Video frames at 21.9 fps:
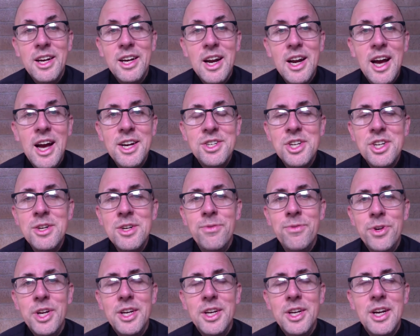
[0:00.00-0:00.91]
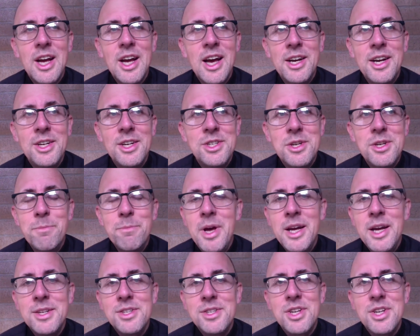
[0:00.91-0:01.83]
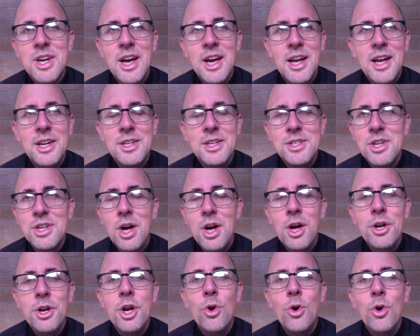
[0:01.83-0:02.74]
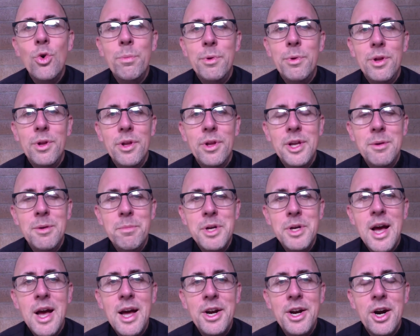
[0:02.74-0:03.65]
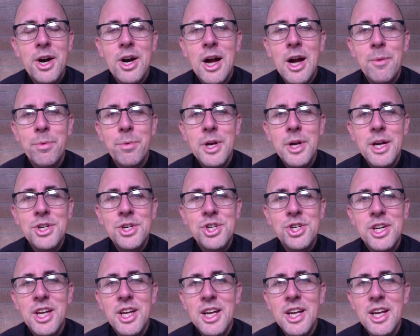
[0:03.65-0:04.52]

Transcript: God is infinite. God is immense. God is unknowable and beyond our comprehension.